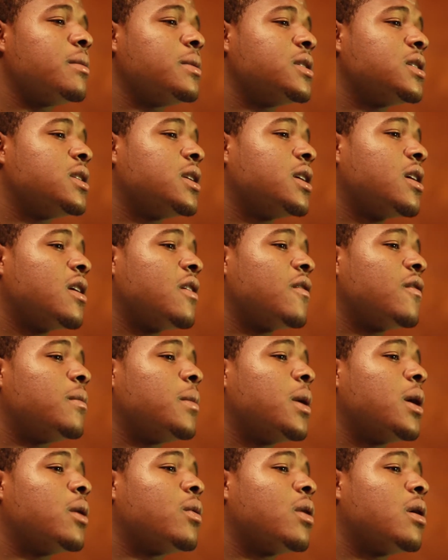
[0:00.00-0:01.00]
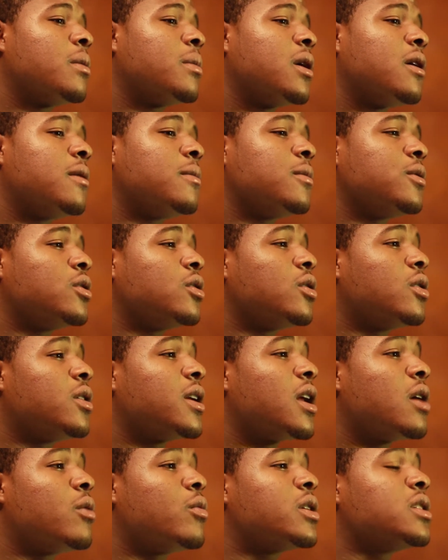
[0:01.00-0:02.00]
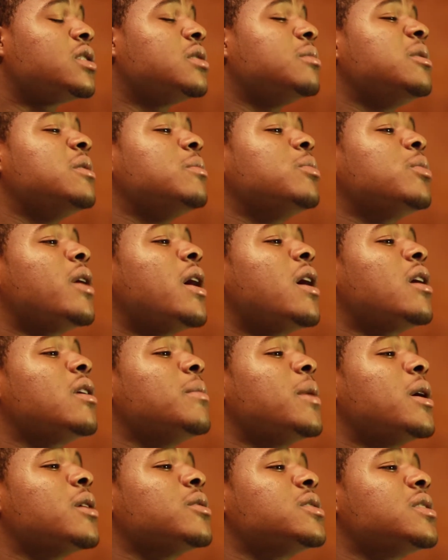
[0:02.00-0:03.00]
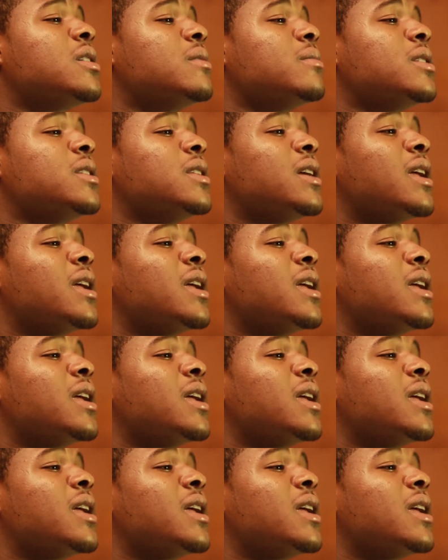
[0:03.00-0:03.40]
coming to the end for my grandma, you know, and I wanted to be proud about something